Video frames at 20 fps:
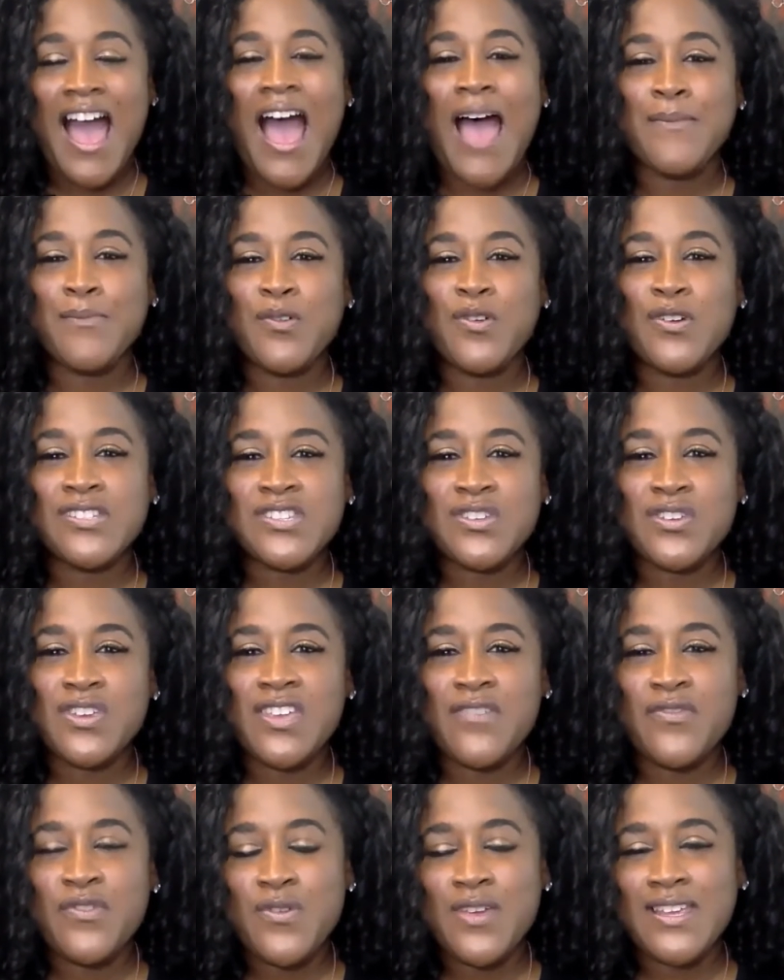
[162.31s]
I'm going to
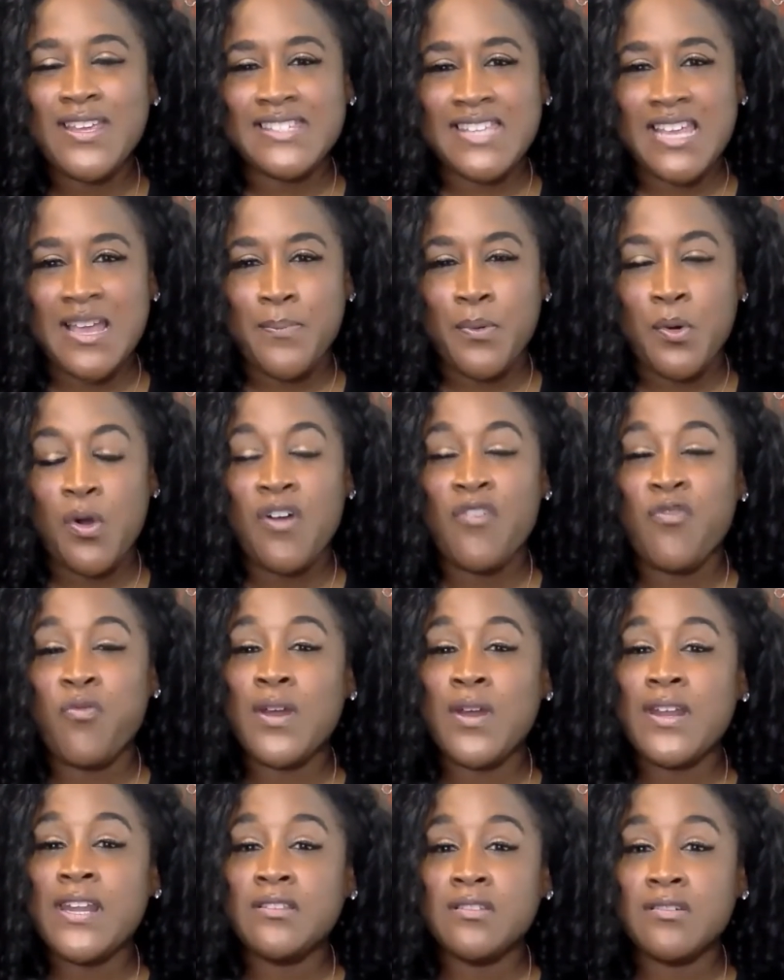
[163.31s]
give you an example of
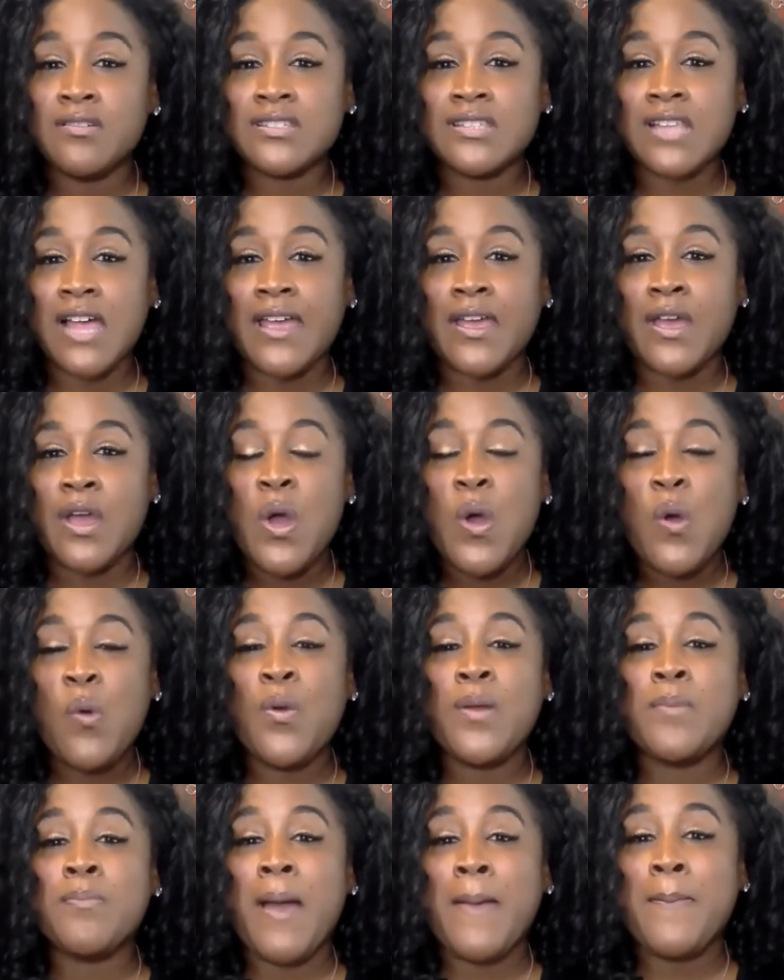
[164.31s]
what it looks like
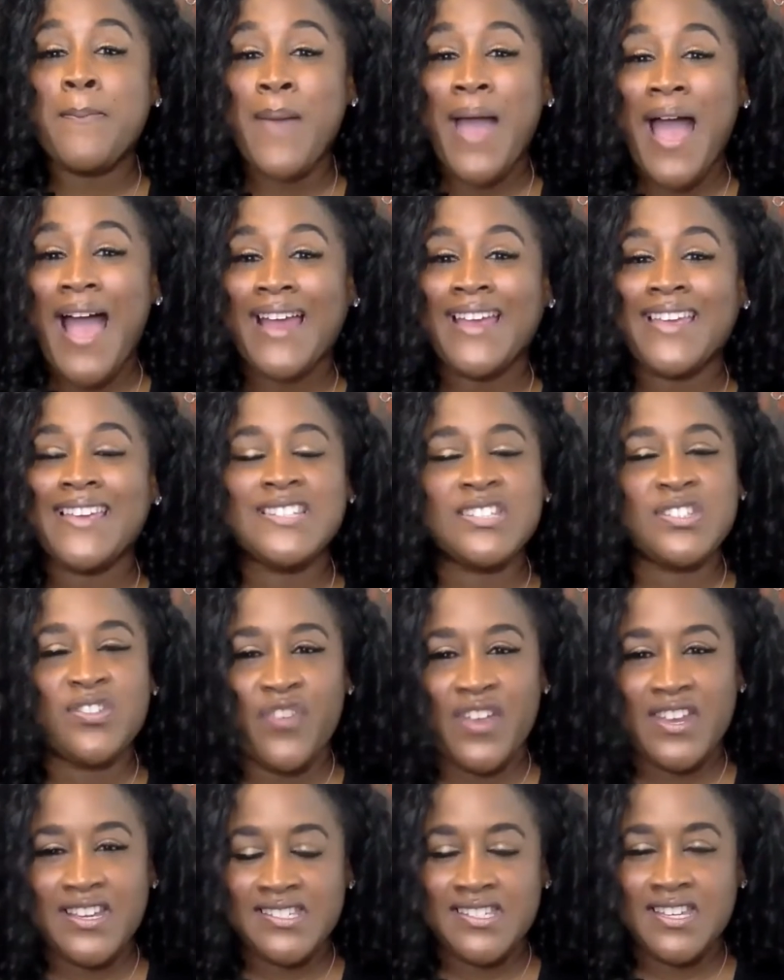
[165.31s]
when my back is
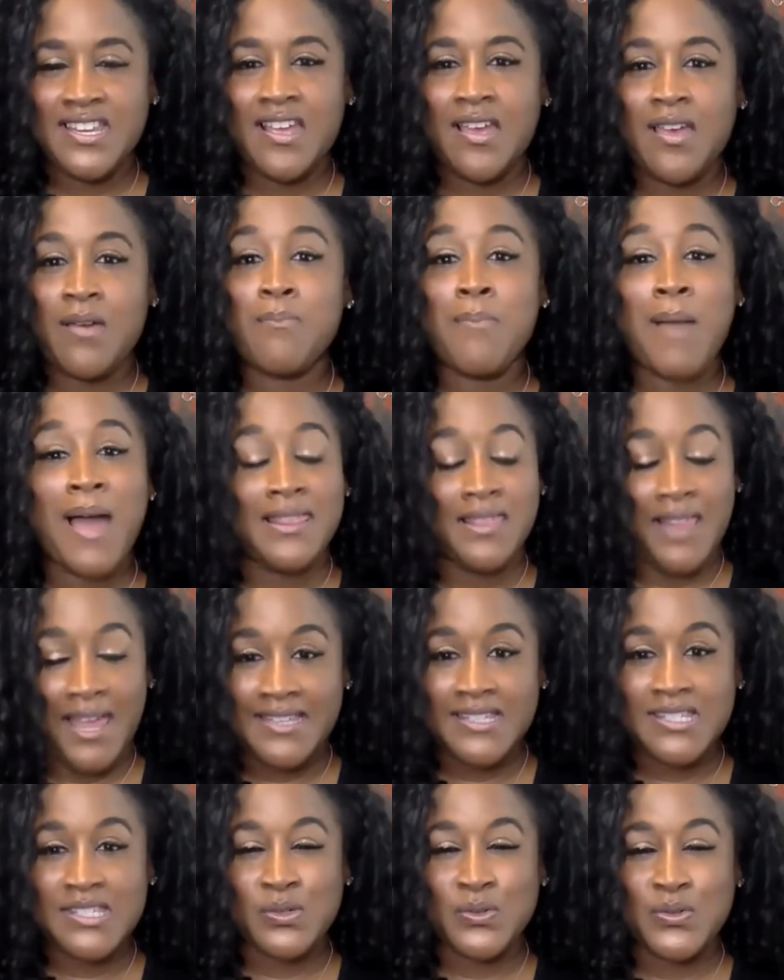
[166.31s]
facing my
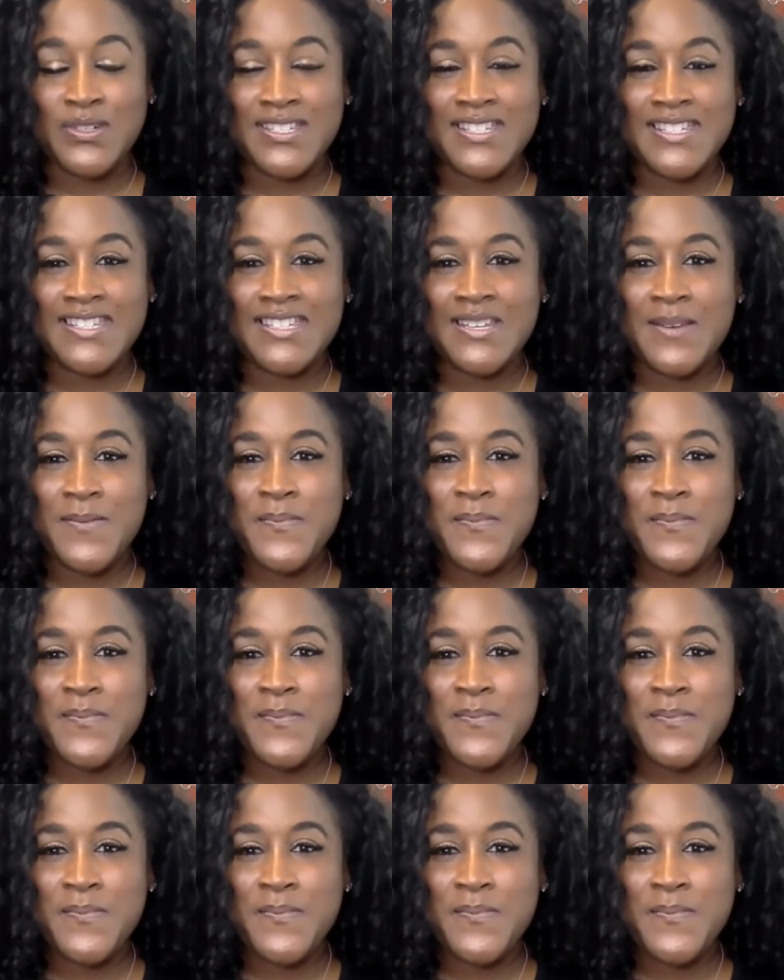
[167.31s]
light source.